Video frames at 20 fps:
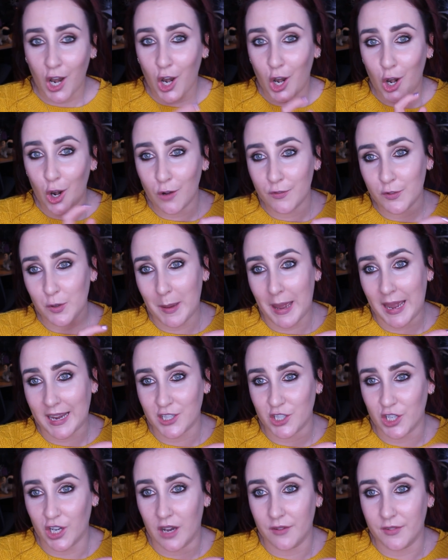Love the
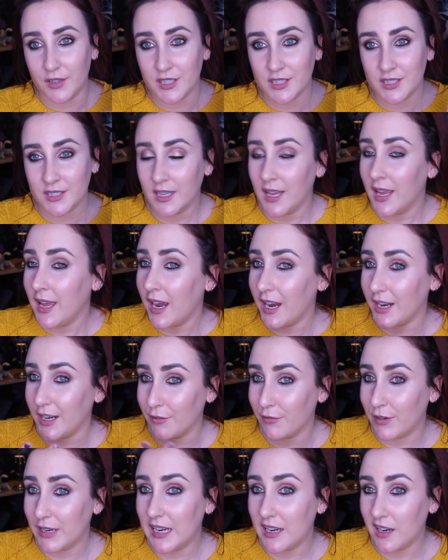packaging of it, and
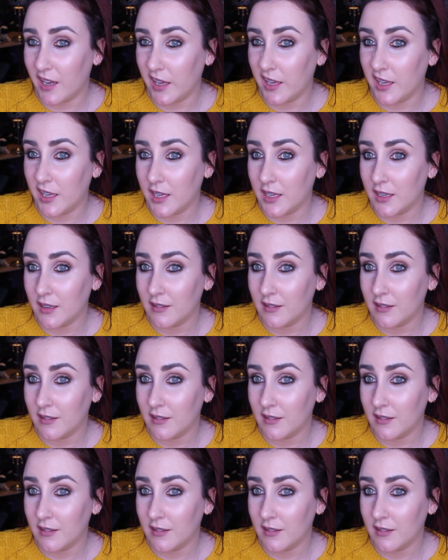I really like,